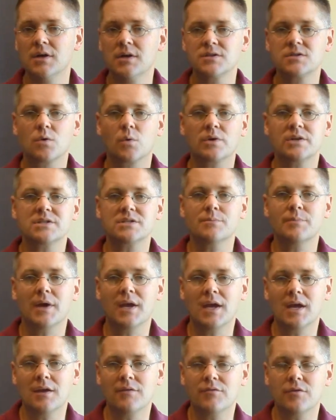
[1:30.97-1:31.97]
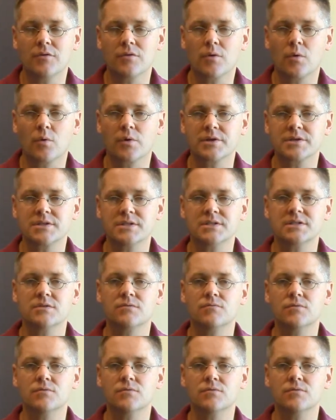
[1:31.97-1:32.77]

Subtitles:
So what is the behavior of the horse? Is it